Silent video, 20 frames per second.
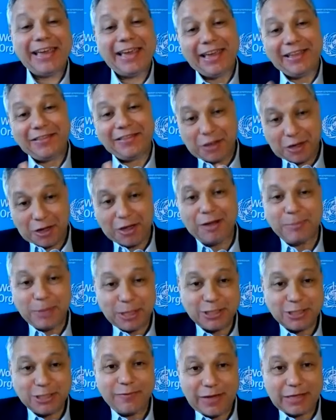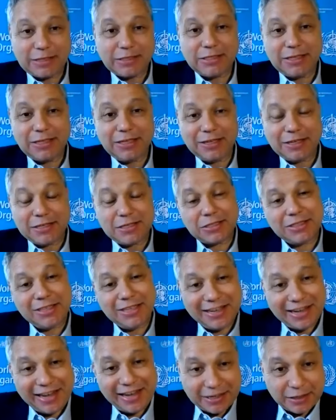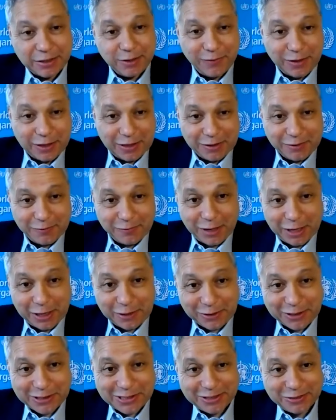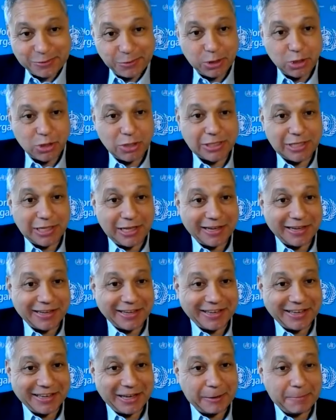And the commonest vaccine is the inactivated virus, which is like,